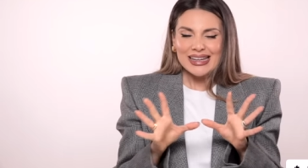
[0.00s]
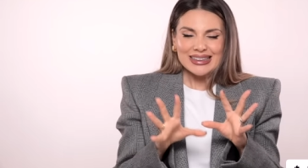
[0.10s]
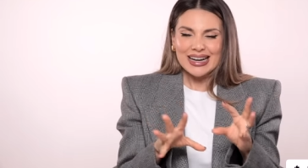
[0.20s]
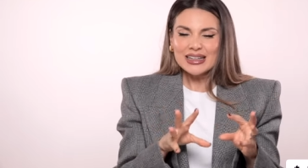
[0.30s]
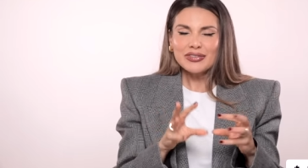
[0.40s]

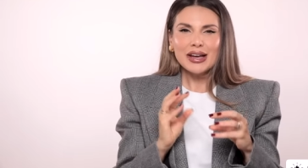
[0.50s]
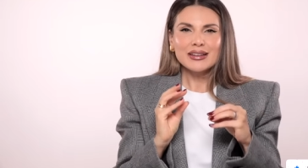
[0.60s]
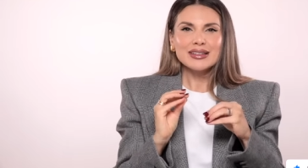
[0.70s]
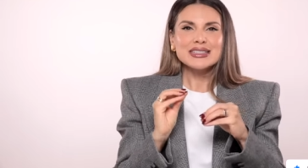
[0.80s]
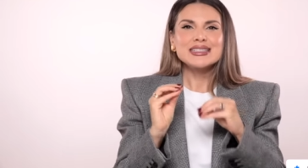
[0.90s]
Kind of
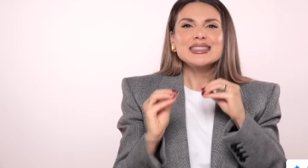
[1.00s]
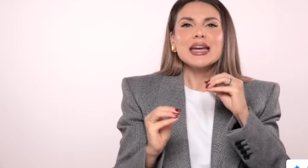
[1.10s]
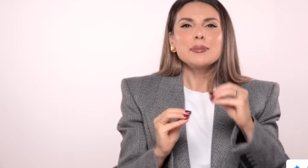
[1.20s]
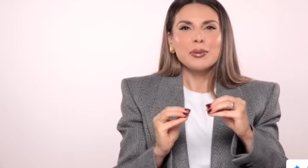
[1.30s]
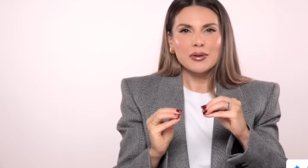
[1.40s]
like the
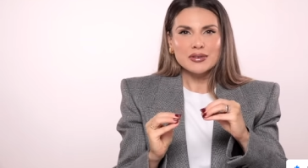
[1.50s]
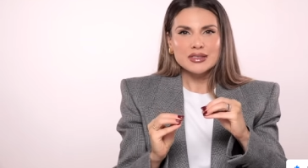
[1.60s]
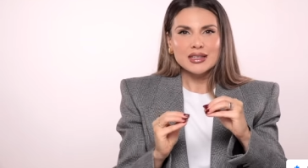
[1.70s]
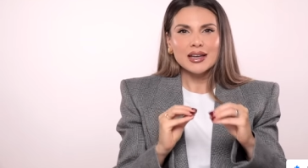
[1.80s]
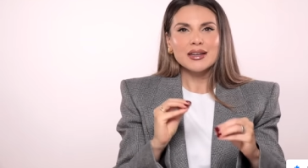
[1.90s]

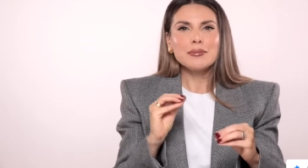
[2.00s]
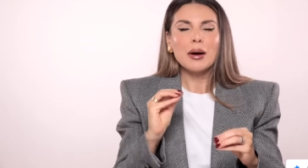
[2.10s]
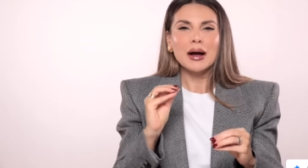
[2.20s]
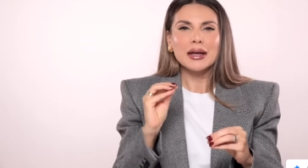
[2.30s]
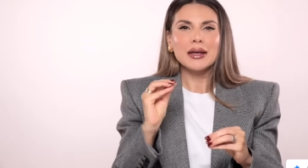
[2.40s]
staples in
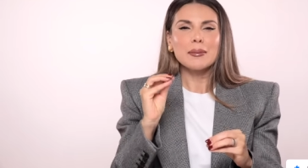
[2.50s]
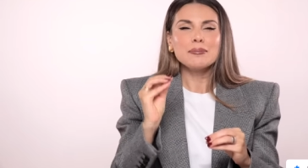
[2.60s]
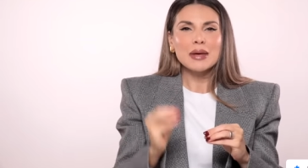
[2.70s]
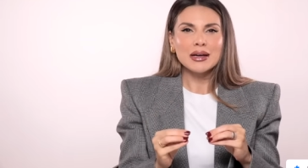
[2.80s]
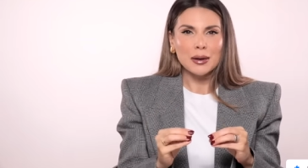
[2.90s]
my
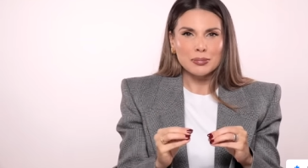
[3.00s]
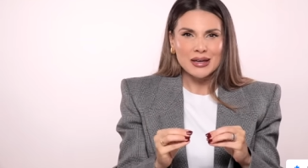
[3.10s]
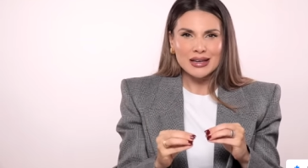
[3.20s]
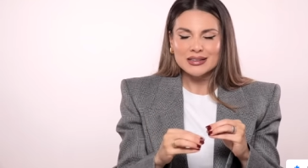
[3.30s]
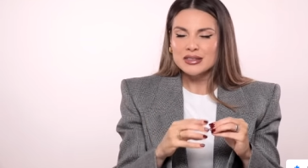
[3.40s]
makeup
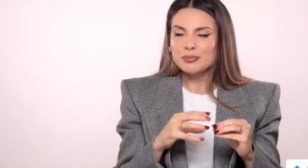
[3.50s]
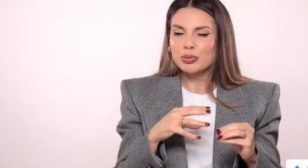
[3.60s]
kit,